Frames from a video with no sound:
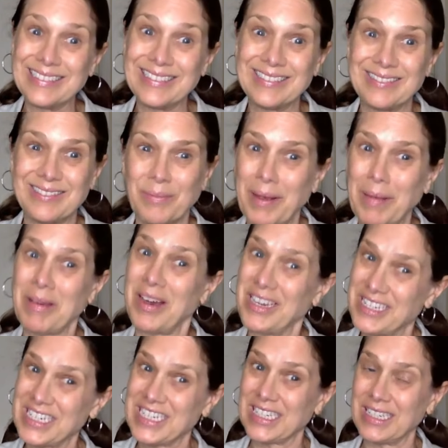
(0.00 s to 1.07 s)
or maybe I
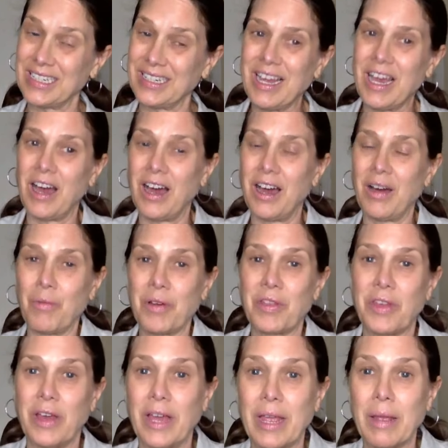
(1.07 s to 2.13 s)
didn't,
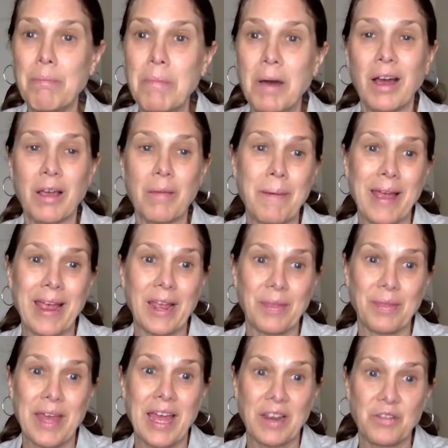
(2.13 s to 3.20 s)
with a mukbang
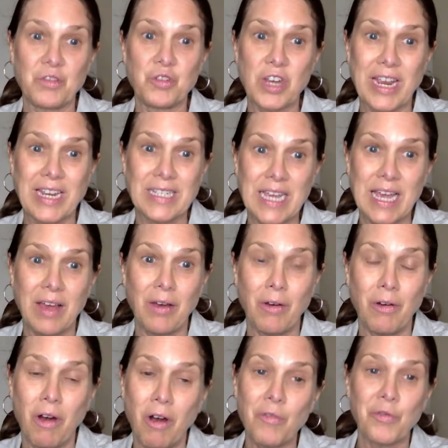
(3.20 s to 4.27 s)
that
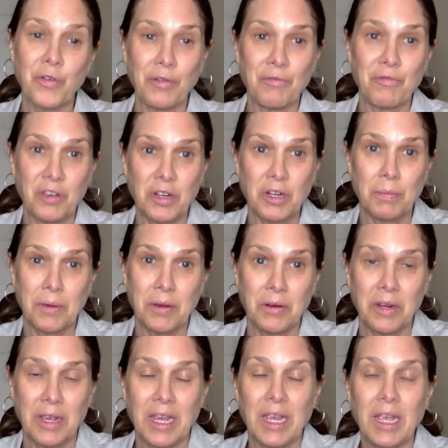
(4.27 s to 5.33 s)
Chantel, our friend Foodie
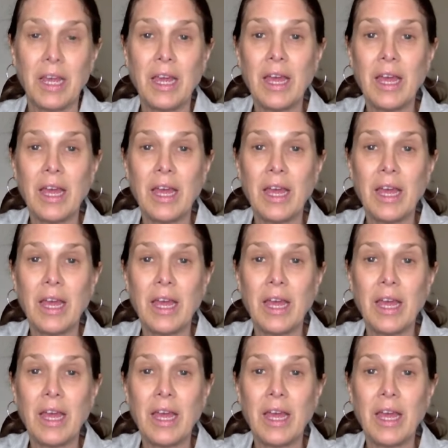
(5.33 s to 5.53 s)
Beauty,